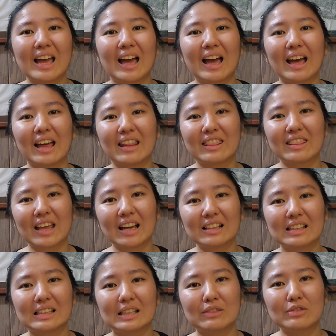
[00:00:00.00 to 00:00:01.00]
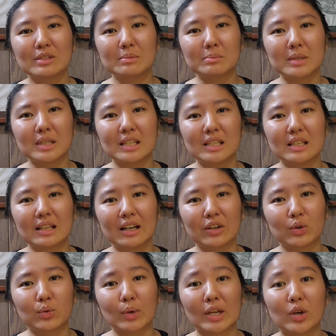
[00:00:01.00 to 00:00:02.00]
and that gives me a
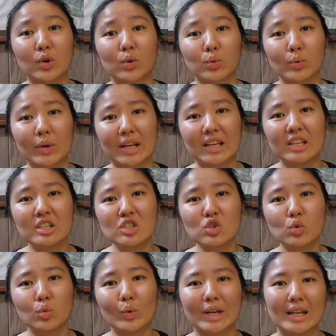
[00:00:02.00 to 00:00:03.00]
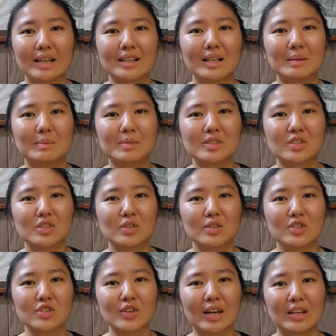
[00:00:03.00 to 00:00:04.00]
greater range when it comes to
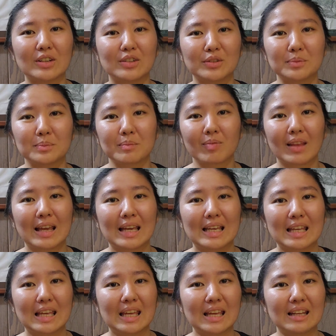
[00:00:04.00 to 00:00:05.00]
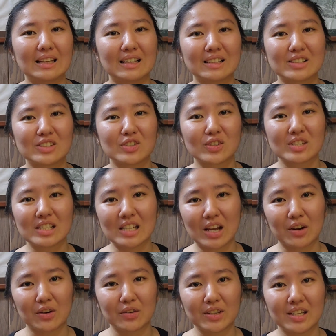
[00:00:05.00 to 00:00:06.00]
trying to hit certain
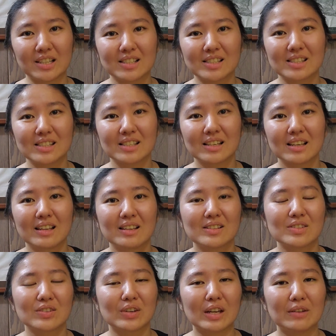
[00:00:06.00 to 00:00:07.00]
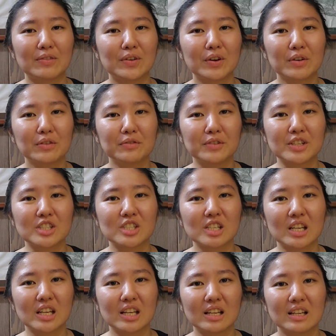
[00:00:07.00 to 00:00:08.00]
areas. So if you're
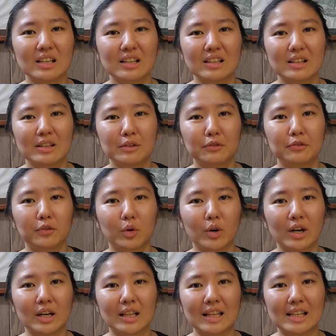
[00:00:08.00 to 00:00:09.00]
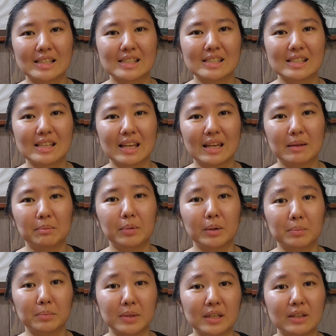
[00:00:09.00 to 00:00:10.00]
fishing for, let's say,
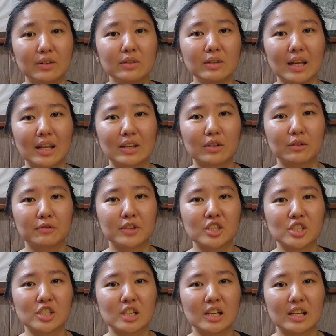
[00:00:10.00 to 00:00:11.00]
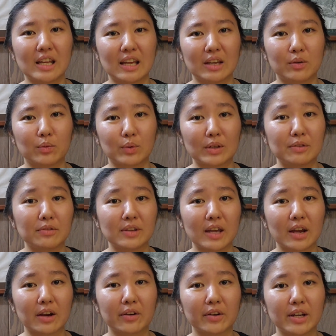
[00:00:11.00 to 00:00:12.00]
papio, and you're fishing a reefy
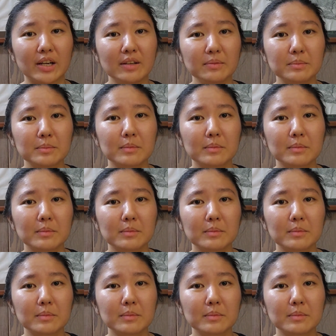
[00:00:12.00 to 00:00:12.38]
area,